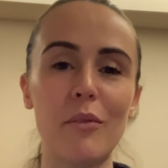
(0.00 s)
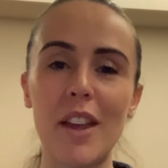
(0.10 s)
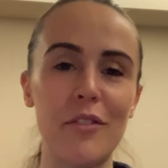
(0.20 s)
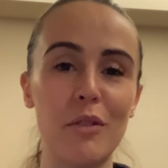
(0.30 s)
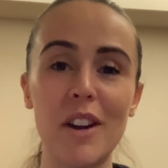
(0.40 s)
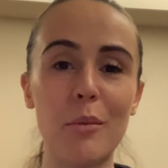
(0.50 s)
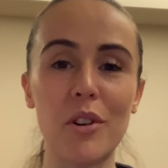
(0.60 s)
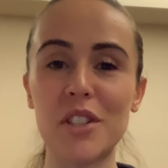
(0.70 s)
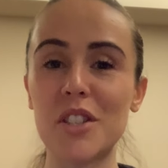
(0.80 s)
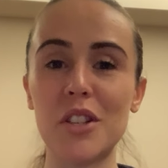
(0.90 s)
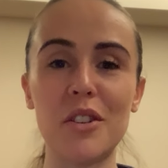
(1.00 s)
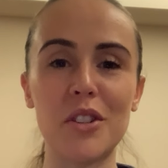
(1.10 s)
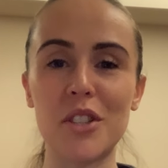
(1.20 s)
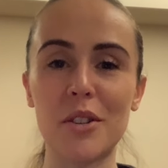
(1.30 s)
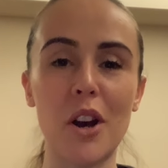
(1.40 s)
if you really wanted to, you
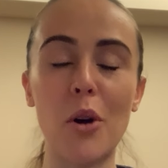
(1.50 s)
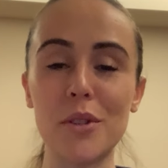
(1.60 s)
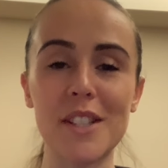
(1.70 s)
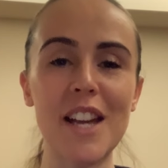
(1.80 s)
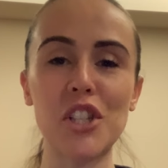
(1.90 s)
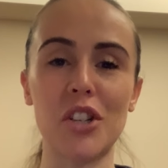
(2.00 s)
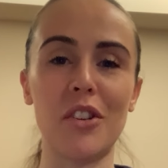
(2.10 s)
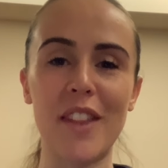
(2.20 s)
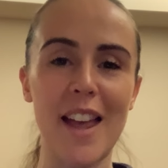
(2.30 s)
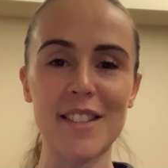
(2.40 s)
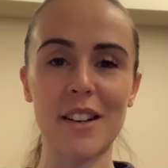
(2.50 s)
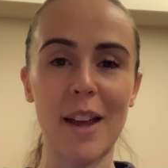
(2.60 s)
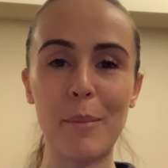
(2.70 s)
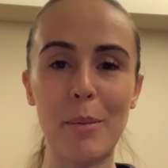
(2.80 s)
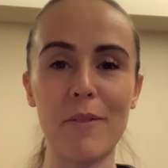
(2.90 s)
could do a whole session on there, so
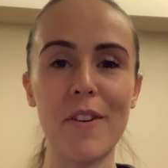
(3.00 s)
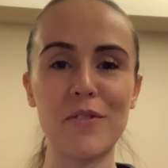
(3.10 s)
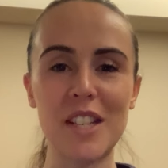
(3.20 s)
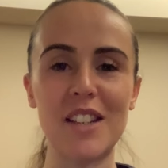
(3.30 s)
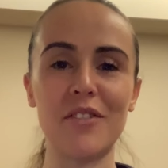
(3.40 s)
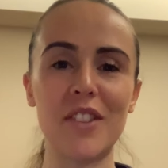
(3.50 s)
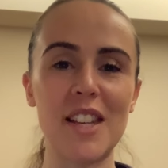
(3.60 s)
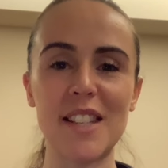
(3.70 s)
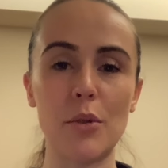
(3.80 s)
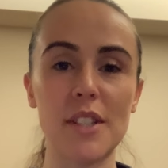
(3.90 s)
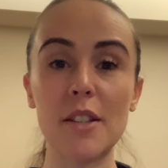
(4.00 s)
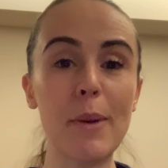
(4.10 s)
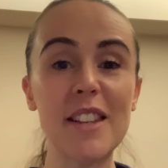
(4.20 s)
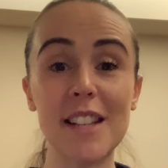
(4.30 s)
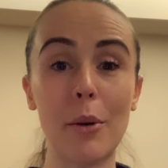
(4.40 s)
like maybe 15 of these hills. It
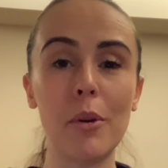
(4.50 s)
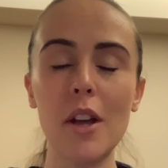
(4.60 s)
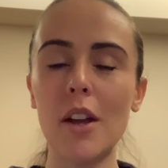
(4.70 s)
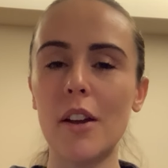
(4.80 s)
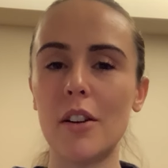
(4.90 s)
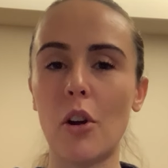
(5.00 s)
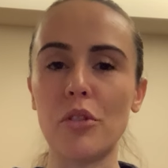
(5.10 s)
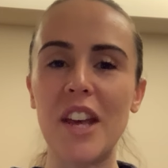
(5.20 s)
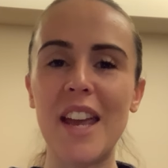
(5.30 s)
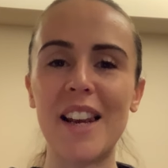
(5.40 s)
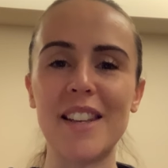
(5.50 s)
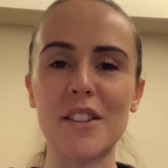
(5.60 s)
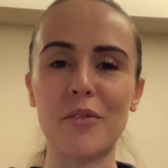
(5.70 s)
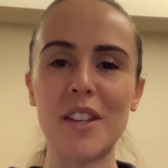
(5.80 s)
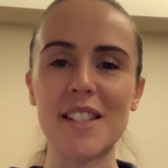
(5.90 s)
depends how long the hill
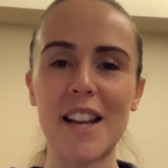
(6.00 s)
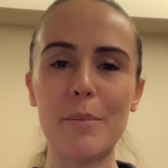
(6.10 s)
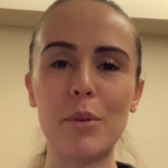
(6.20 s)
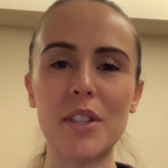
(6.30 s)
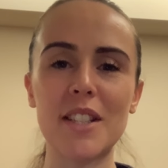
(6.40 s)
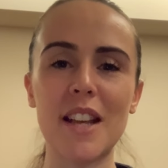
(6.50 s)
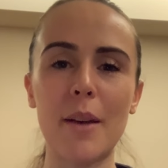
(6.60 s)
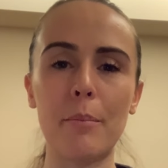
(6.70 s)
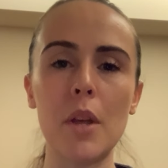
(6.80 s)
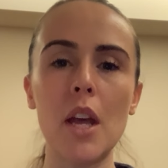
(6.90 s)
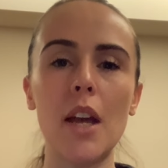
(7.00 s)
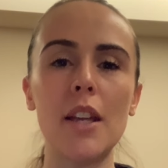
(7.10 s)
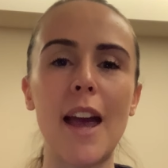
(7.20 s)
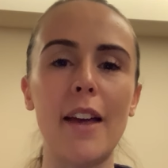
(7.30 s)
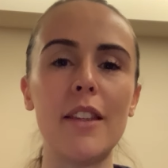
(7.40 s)
is, obviously, but
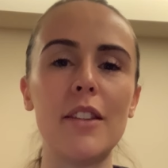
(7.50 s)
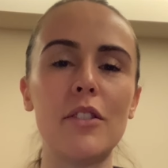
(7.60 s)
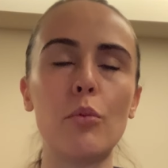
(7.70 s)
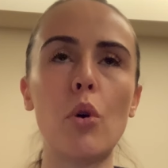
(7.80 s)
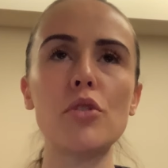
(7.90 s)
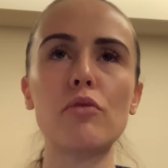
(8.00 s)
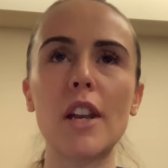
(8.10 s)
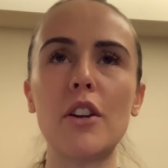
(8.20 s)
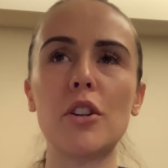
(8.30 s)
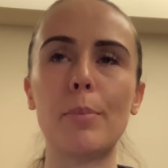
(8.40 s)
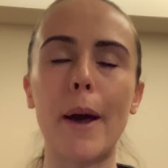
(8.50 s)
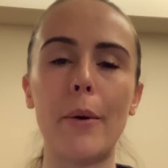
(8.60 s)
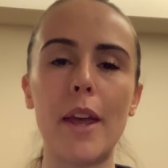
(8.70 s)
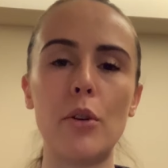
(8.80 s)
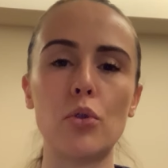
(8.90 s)
yeah, what's really good
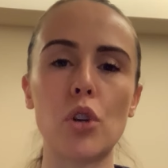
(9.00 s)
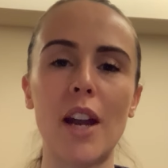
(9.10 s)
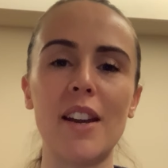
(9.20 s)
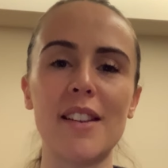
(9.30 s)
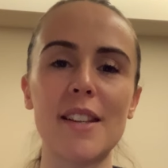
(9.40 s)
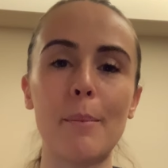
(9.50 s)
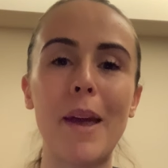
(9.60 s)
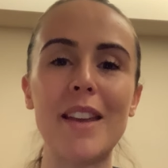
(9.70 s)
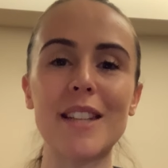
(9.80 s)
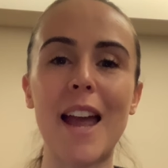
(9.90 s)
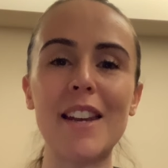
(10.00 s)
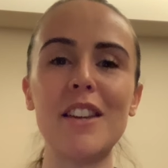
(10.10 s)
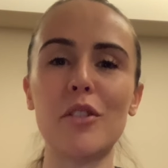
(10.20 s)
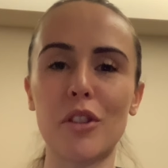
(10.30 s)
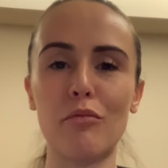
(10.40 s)
about hill training is it makes
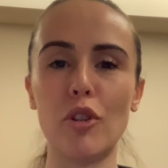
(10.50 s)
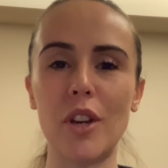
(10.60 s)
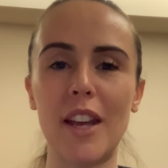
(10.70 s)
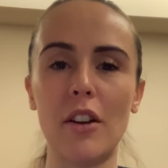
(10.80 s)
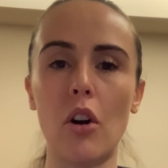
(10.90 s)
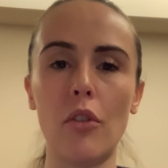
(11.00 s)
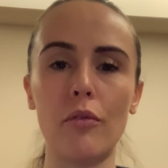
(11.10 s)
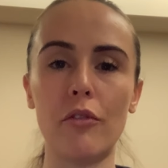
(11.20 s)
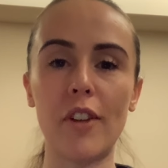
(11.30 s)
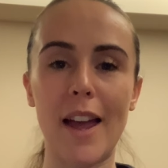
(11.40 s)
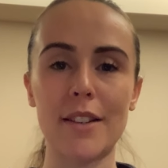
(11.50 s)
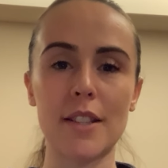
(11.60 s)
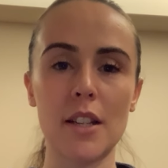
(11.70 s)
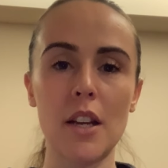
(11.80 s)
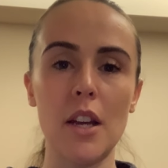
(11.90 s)
any other running on
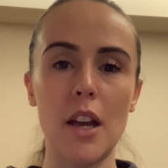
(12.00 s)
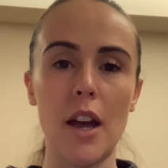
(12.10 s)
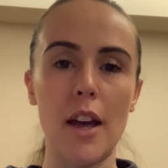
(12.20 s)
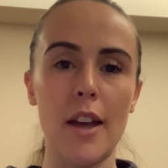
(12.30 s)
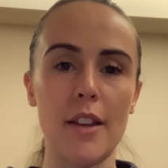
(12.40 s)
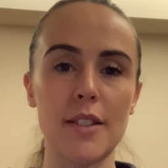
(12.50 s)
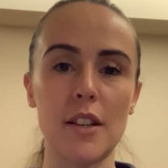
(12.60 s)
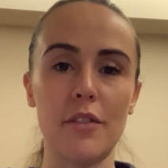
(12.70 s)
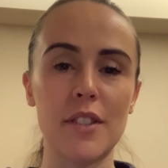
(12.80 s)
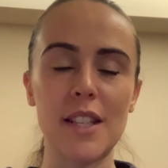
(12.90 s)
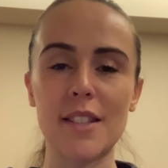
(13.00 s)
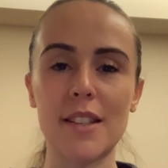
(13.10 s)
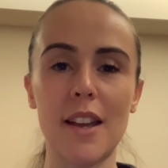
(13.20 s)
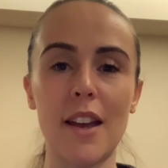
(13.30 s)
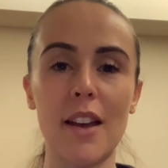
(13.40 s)
flat surfaces